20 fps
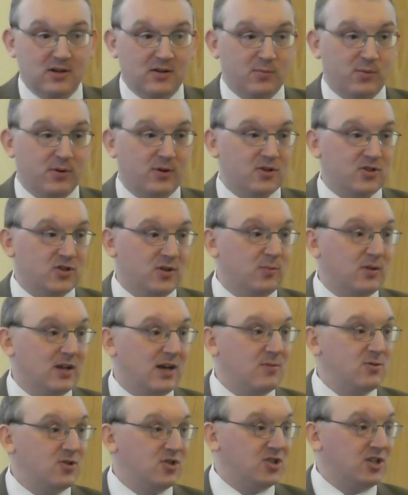Because
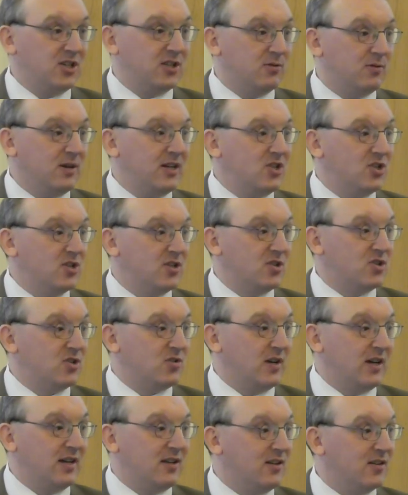sometimes you see the rich in a
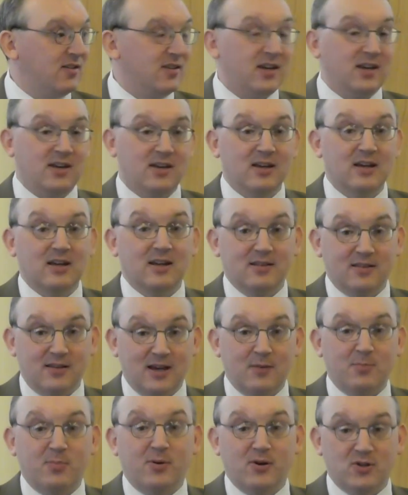state and you think
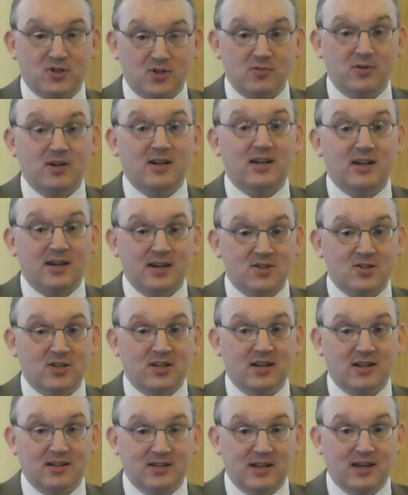that person really is
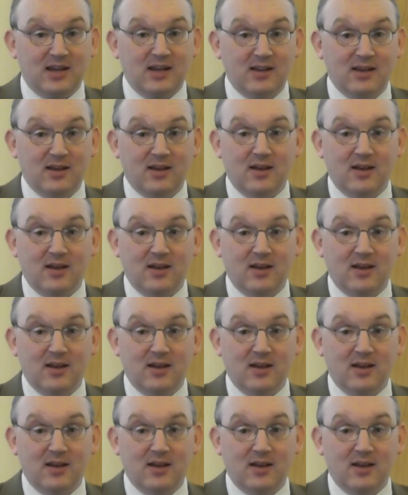guilty,